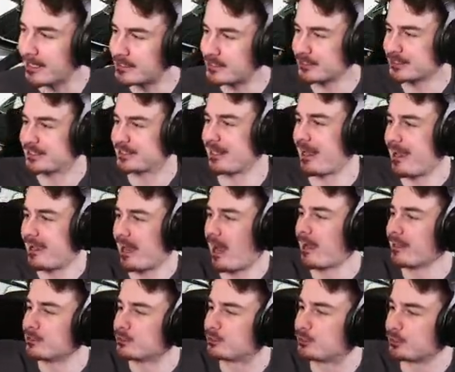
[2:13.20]
I just say,
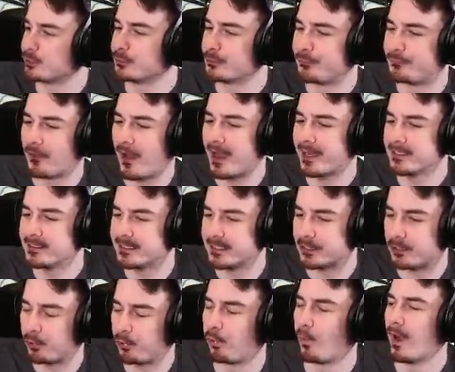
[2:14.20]
I do find
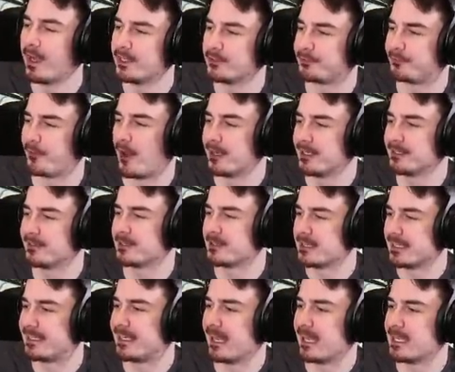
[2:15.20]
it quite funny that
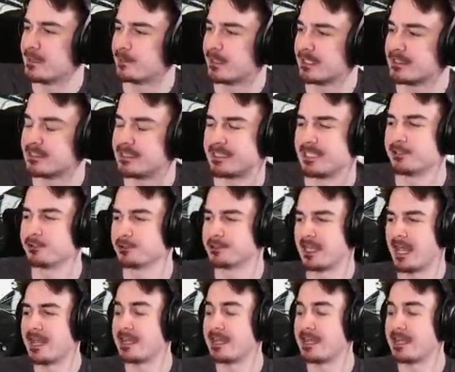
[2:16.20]
the game considers